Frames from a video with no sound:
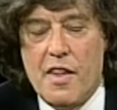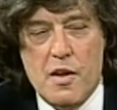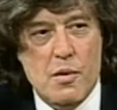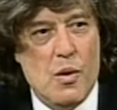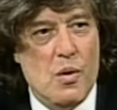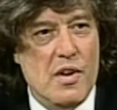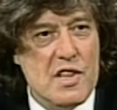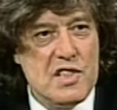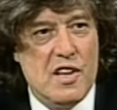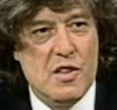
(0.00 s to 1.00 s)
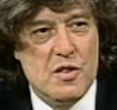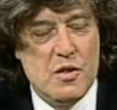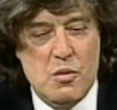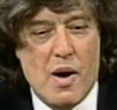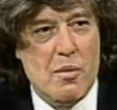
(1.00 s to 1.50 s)
out that they were all listening
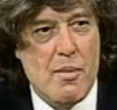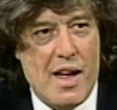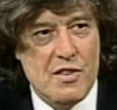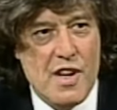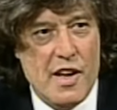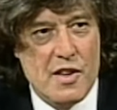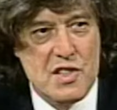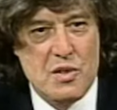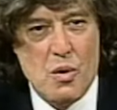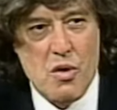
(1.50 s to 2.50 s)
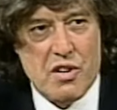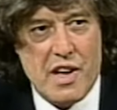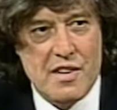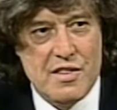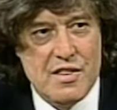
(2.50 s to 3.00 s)
to one man telling a
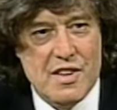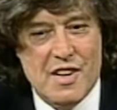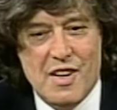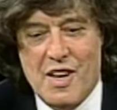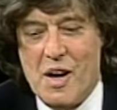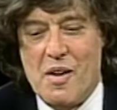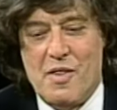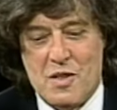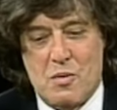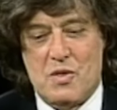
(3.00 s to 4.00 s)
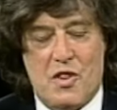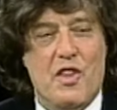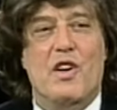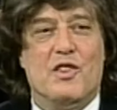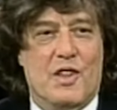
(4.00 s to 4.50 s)
story, and uh, this was
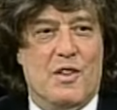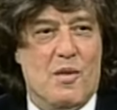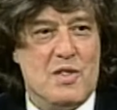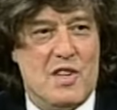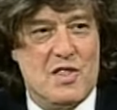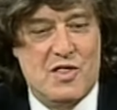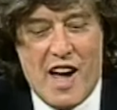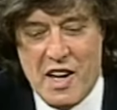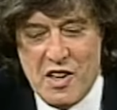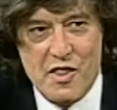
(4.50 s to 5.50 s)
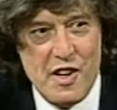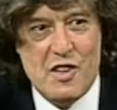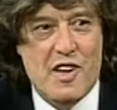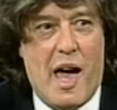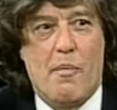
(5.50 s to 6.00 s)
theatre. There was this tiny
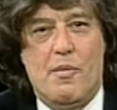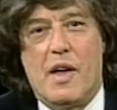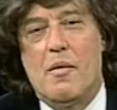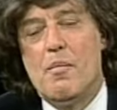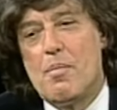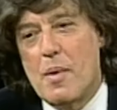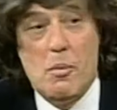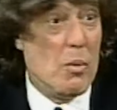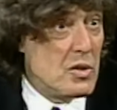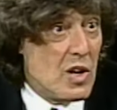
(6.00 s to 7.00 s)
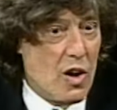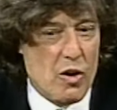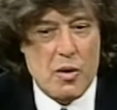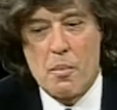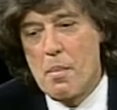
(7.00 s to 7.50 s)
theatre happening, a
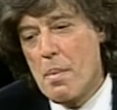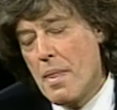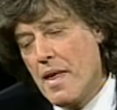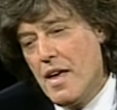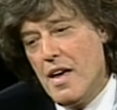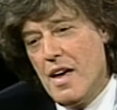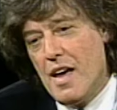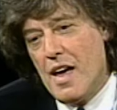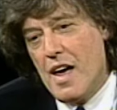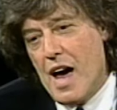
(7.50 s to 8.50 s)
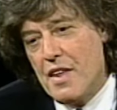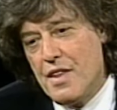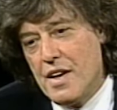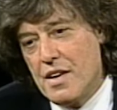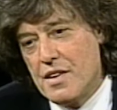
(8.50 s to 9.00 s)
monologue. I
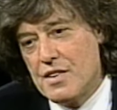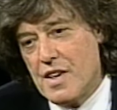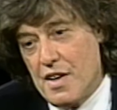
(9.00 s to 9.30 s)
think that